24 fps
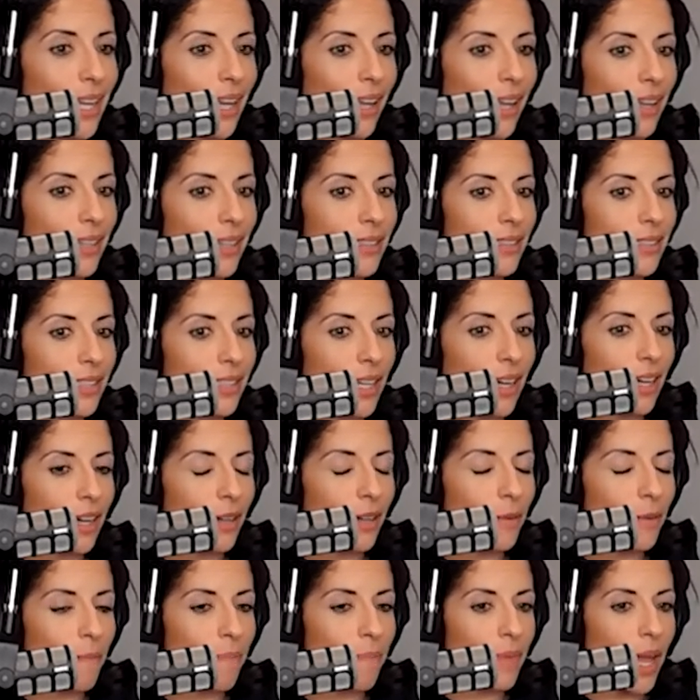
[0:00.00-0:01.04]
and
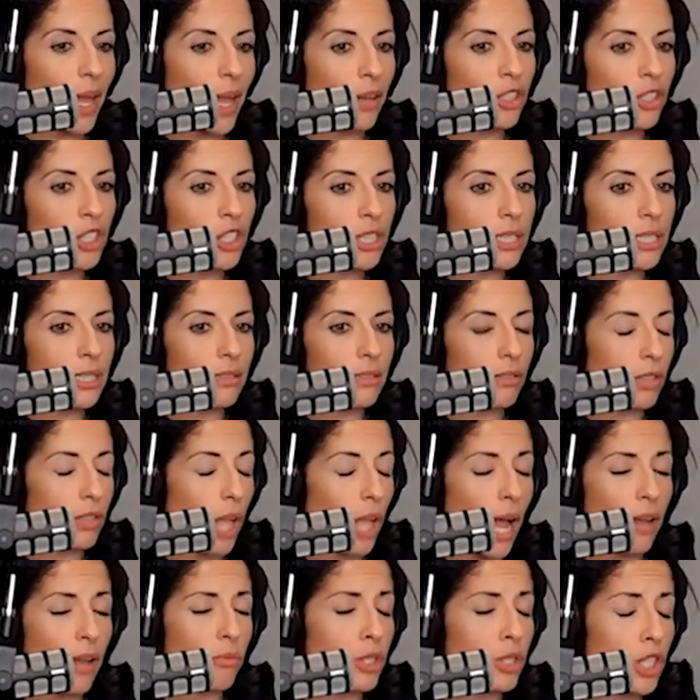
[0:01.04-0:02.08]
um, I was just
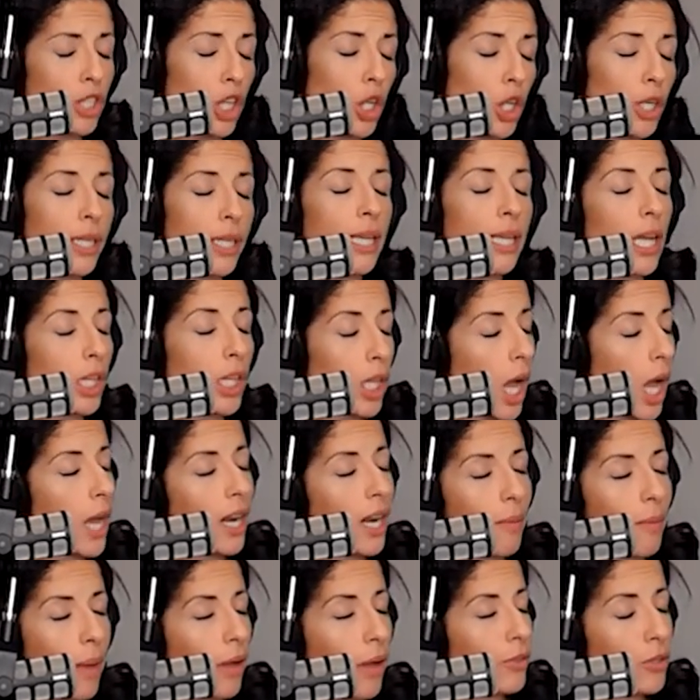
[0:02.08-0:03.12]
I was learning a lot
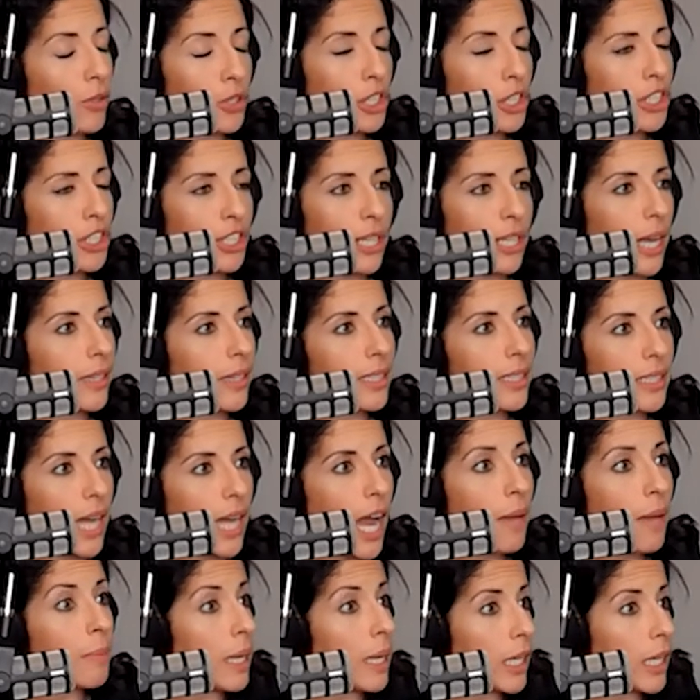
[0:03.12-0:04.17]
about nutrition at the
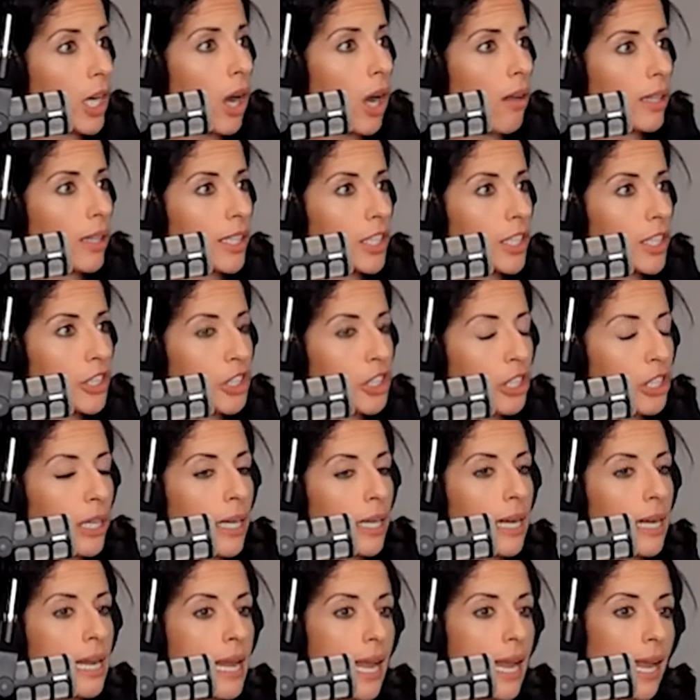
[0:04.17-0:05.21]
time in college,
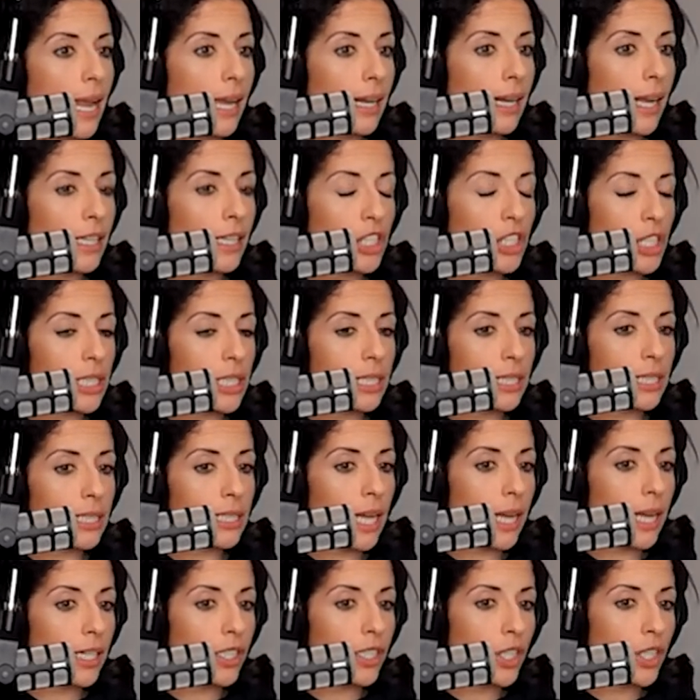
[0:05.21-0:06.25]
and I just
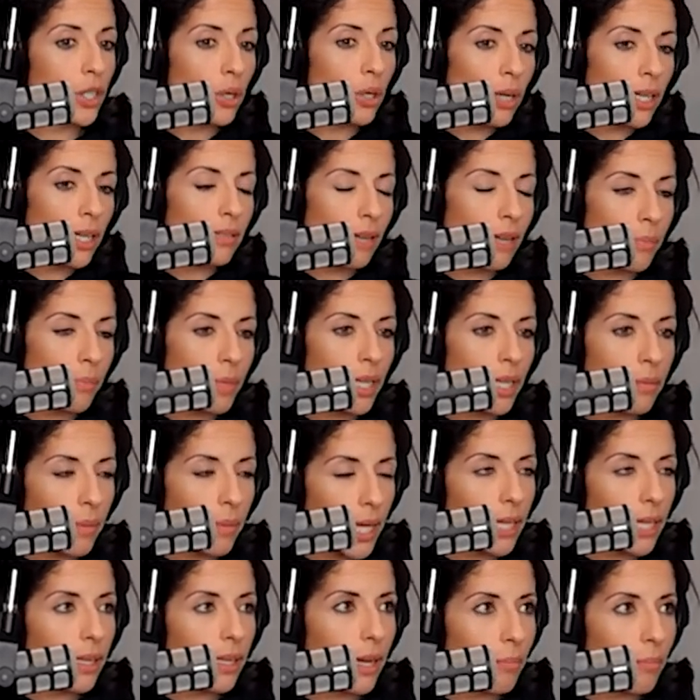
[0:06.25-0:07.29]
decided you know know what? I'm going to
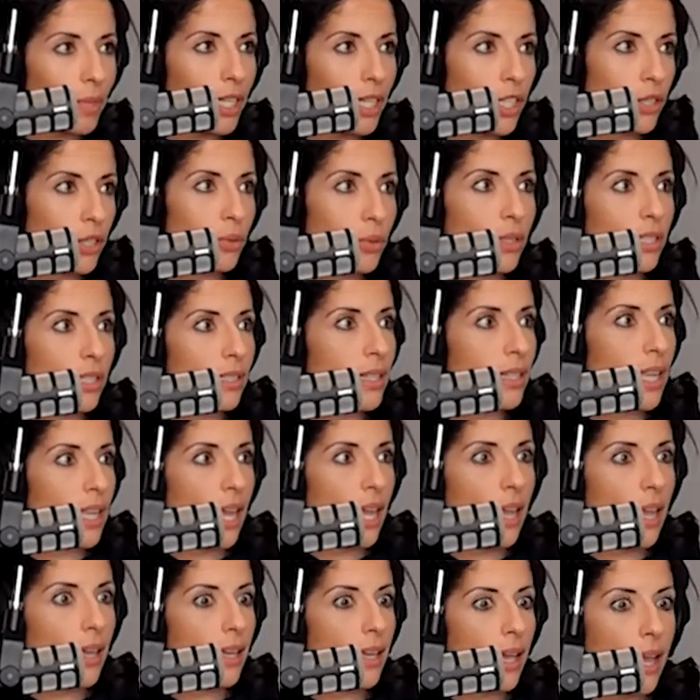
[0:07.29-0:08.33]
make, I'm going to do this
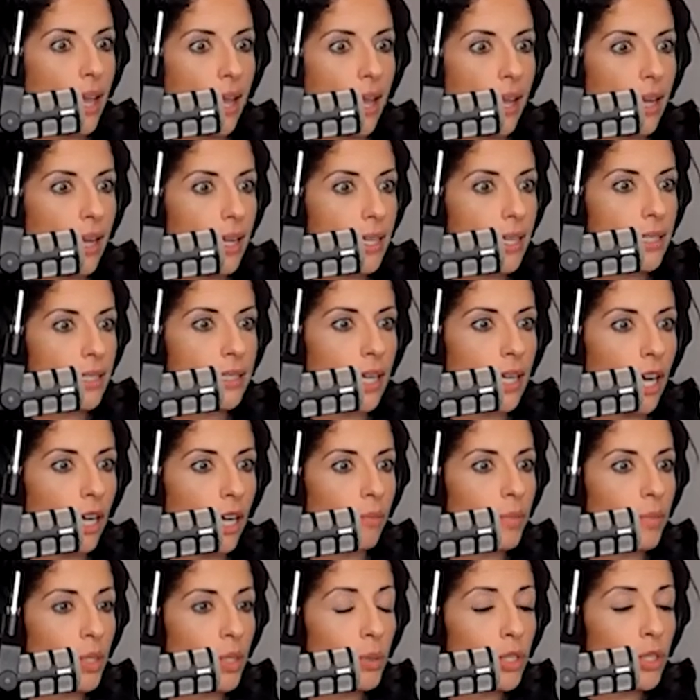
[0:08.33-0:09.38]
thing. And
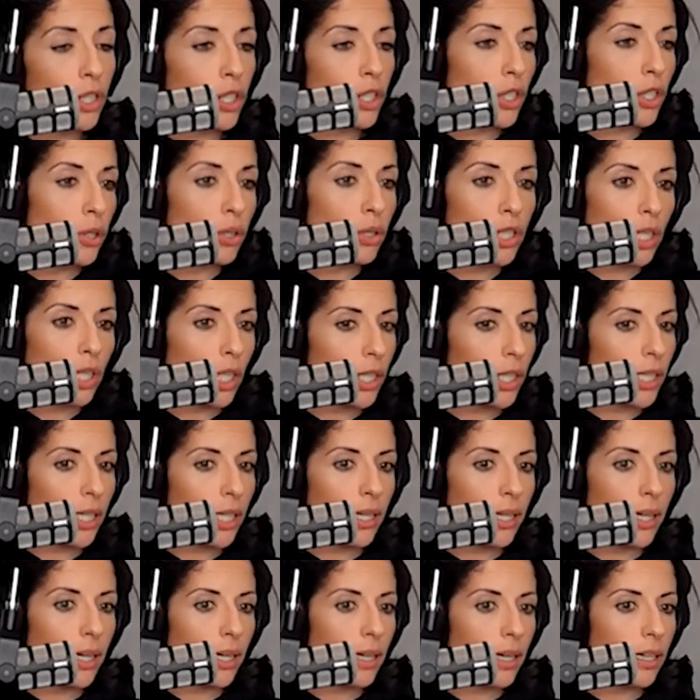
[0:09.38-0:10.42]
um, it was a huge learning
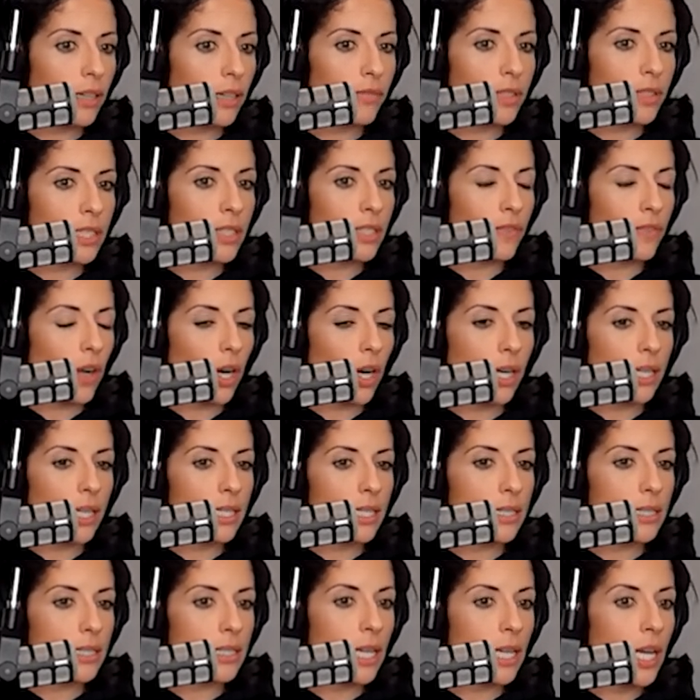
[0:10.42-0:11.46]
curve as far
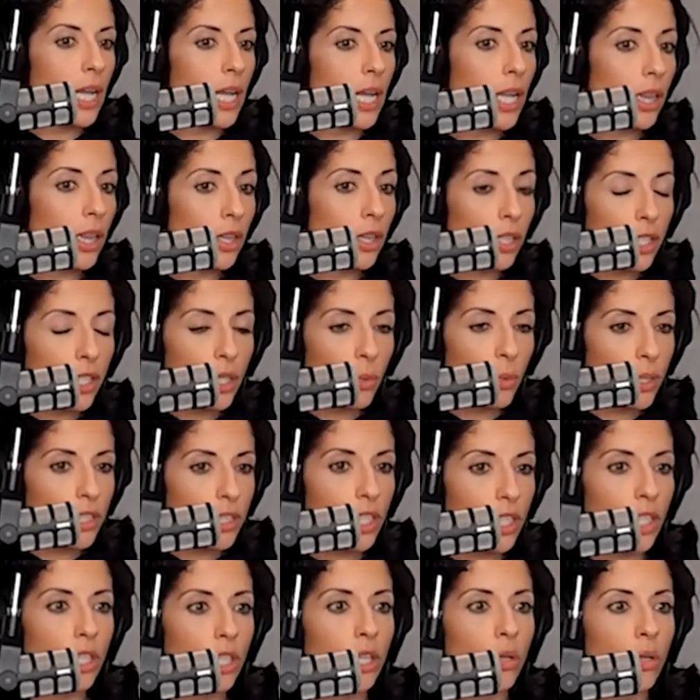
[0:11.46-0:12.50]
as learning what
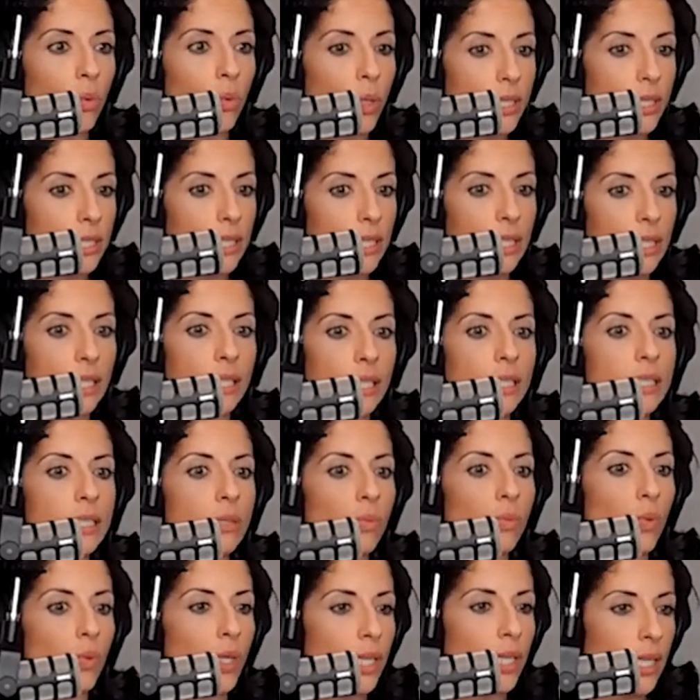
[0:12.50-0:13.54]
to cook, what to eat,
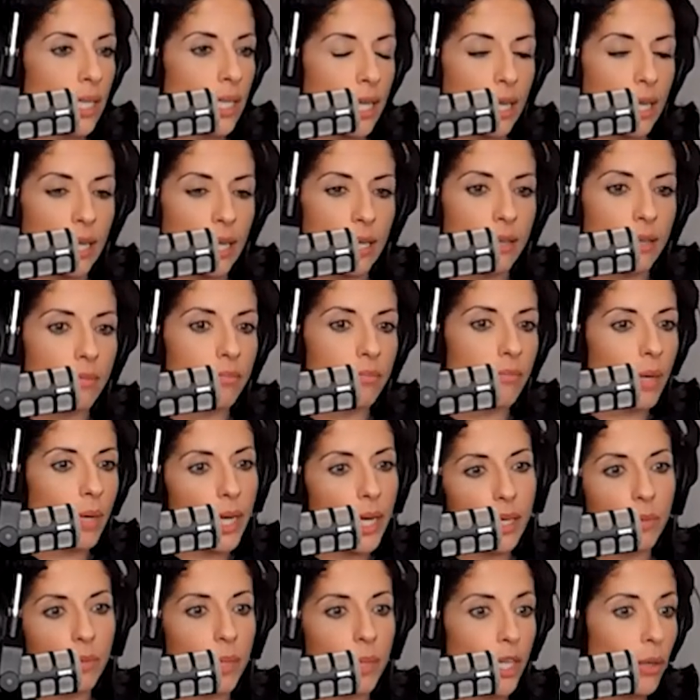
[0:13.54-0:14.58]
where to get in my
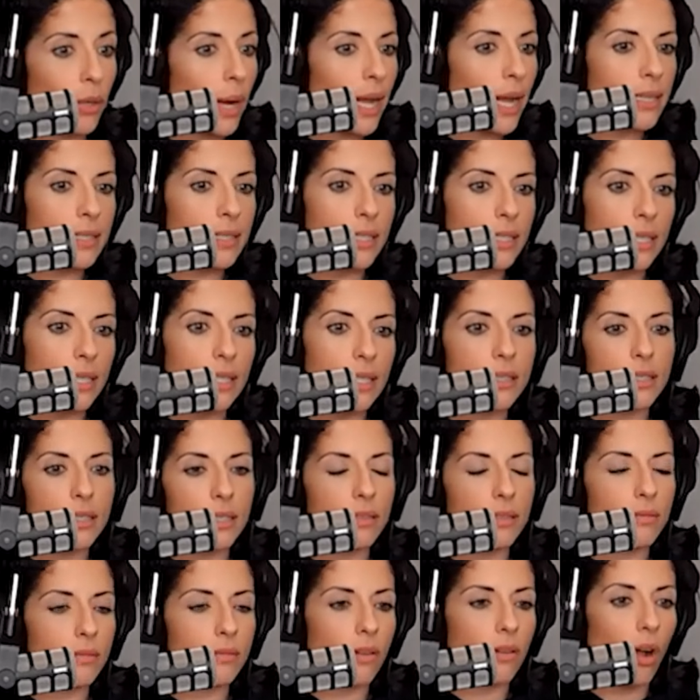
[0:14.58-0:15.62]
amino acids
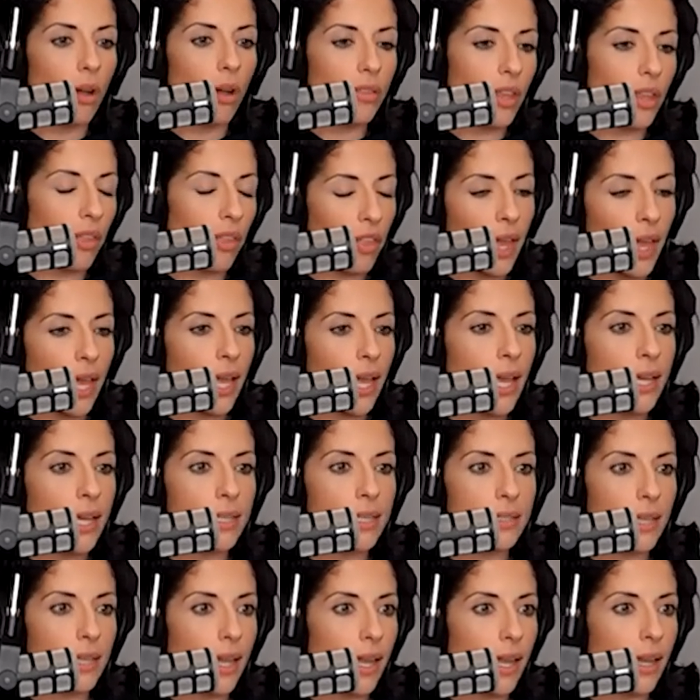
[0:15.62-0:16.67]
and all the
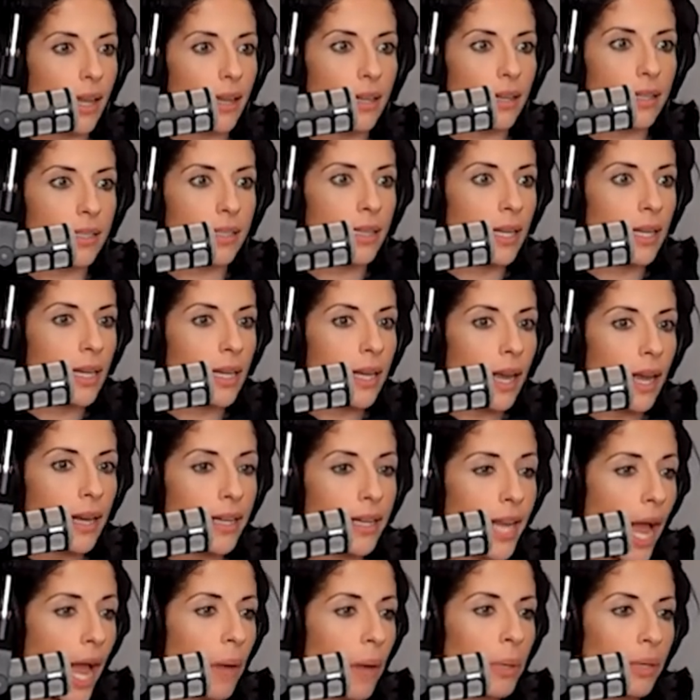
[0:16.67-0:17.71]
things. And
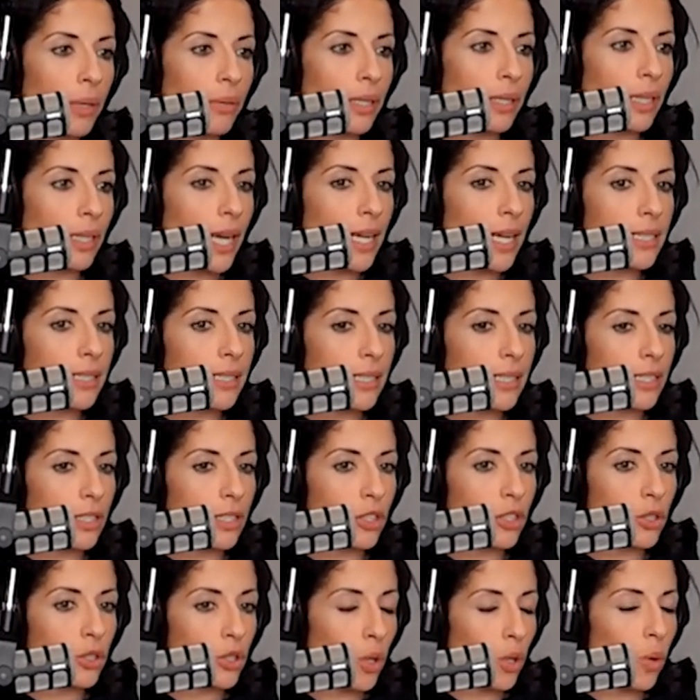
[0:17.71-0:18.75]
now I realize it's
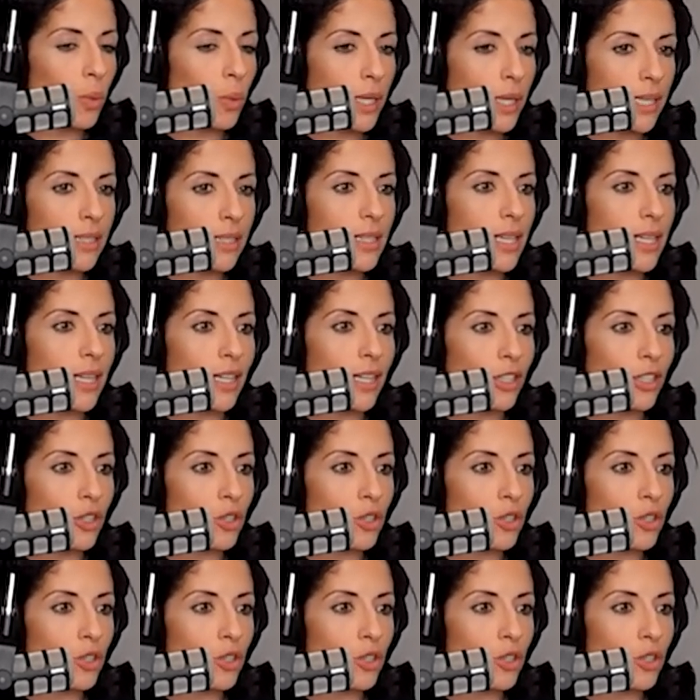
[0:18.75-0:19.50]
so easy, it's